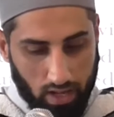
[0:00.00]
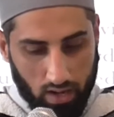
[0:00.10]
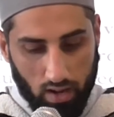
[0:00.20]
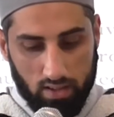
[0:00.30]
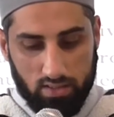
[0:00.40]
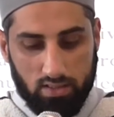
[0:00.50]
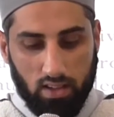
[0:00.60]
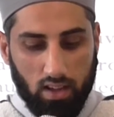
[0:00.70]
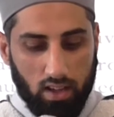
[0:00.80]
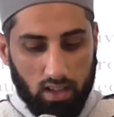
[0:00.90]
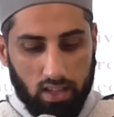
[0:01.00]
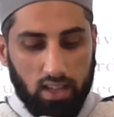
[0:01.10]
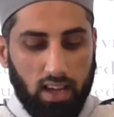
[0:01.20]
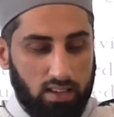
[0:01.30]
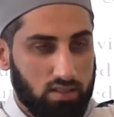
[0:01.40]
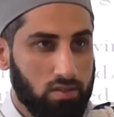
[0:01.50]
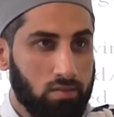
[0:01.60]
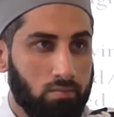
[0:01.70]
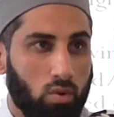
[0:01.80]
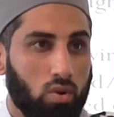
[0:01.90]
because he has
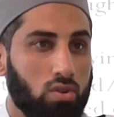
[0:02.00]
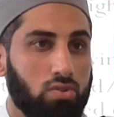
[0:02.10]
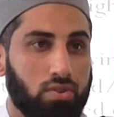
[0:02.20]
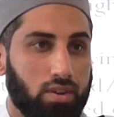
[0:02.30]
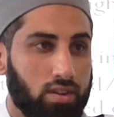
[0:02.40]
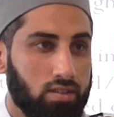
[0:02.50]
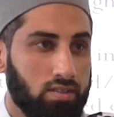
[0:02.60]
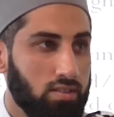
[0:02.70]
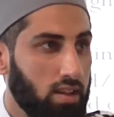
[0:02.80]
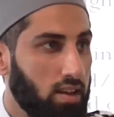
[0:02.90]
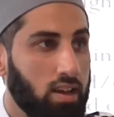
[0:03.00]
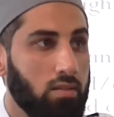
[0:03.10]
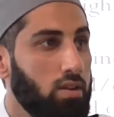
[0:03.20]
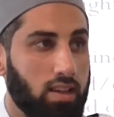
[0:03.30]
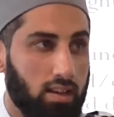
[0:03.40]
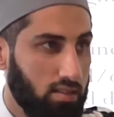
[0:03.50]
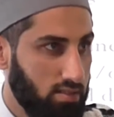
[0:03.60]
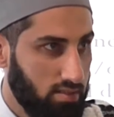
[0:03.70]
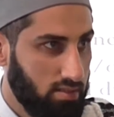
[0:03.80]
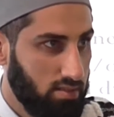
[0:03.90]
done more good to us than anybody
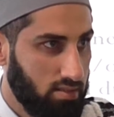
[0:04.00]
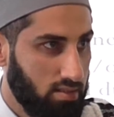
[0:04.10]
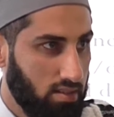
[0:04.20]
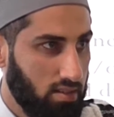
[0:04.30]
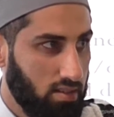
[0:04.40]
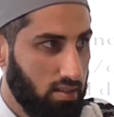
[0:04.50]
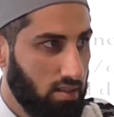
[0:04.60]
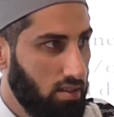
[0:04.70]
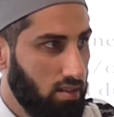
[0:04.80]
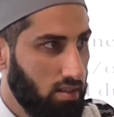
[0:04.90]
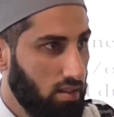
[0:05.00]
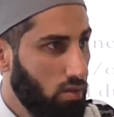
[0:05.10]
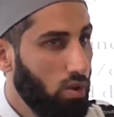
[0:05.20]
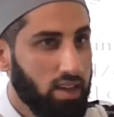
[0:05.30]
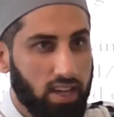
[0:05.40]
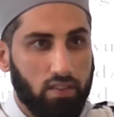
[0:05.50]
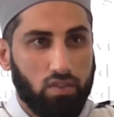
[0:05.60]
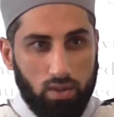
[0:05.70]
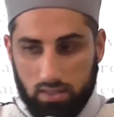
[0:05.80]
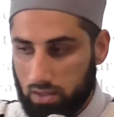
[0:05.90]
else. What he gave
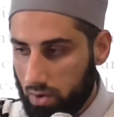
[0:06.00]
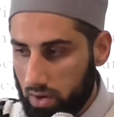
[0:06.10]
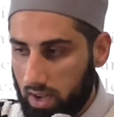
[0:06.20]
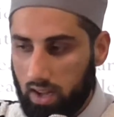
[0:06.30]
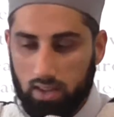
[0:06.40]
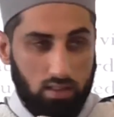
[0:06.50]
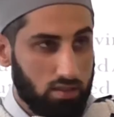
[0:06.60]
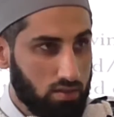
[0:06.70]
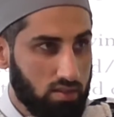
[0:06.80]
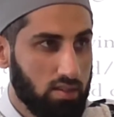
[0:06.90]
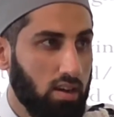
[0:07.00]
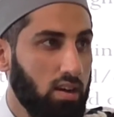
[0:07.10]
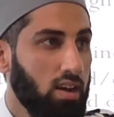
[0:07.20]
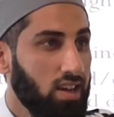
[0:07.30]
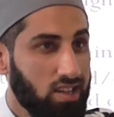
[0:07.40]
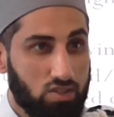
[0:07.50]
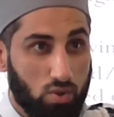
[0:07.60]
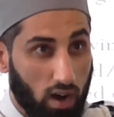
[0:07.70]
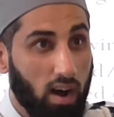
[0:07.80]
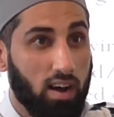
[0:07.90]
to us in the Quran, in the Sunnah, his
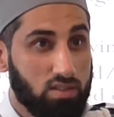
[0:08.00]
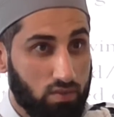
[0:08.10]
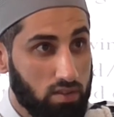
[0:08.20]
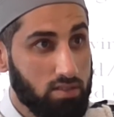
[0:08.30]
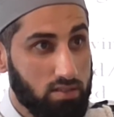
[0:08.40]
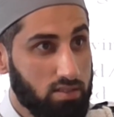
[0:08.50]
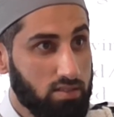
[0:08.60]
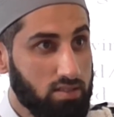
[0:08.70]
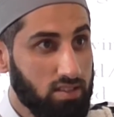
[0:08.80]
du'as for us,